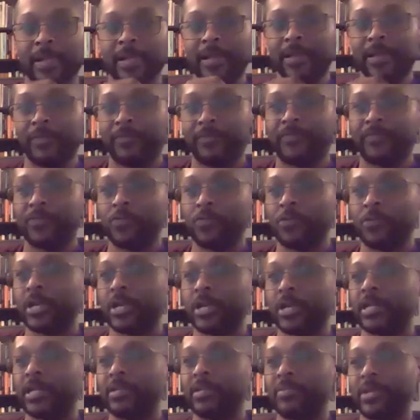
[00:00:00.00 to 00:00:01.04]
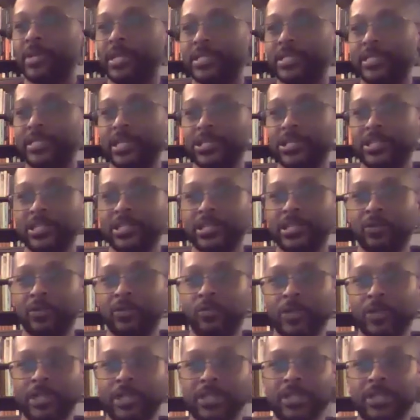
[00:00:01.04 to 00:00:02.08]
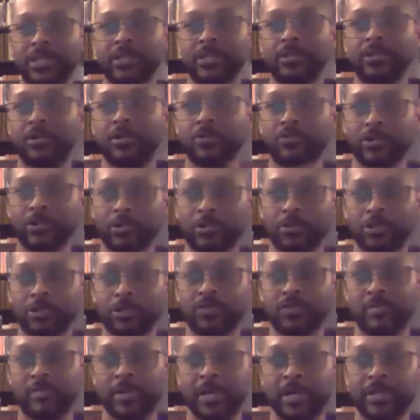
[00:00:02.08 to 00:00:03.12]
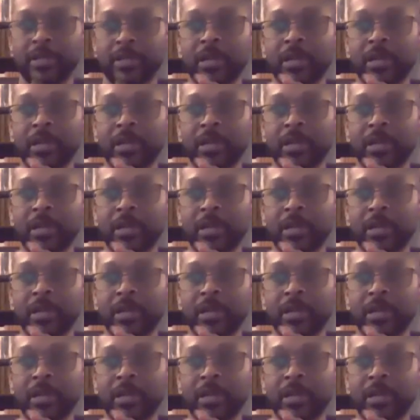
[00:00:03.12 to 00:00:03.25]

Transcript: In 4 90-minute sessions held weekly over a course of a month,